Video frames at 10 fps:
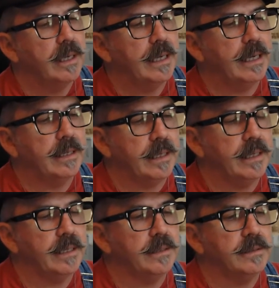It
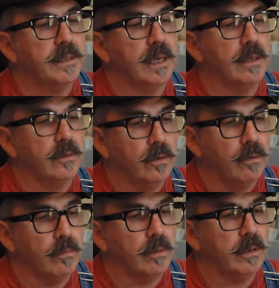is a
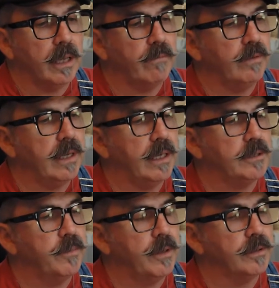normal, everyday
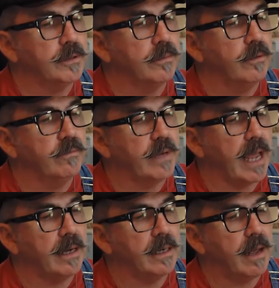experience to move
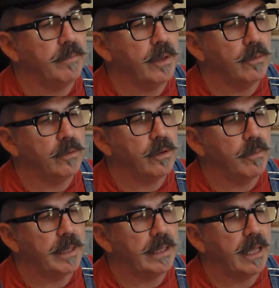down and up the
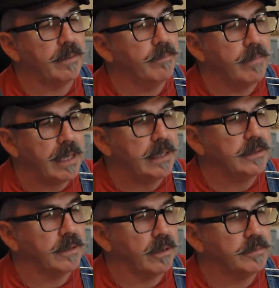autonomic ladder many
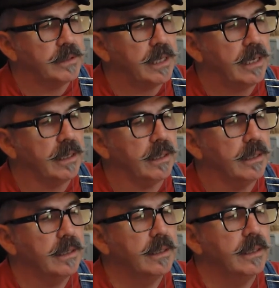times a day.
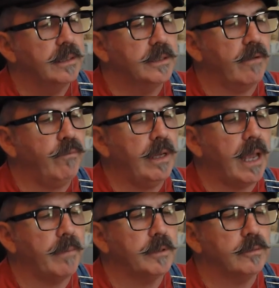Suffering
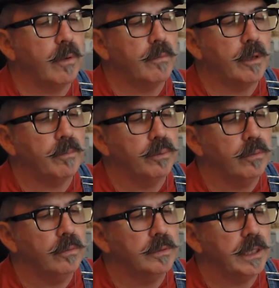happens when we are
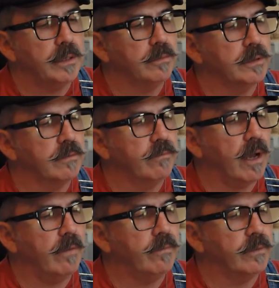pulled into a
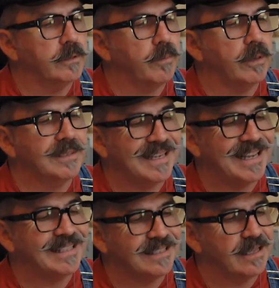survival response and
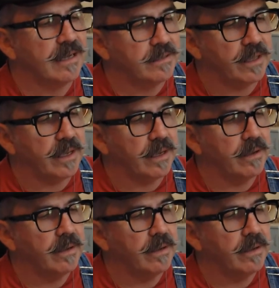get stuck there.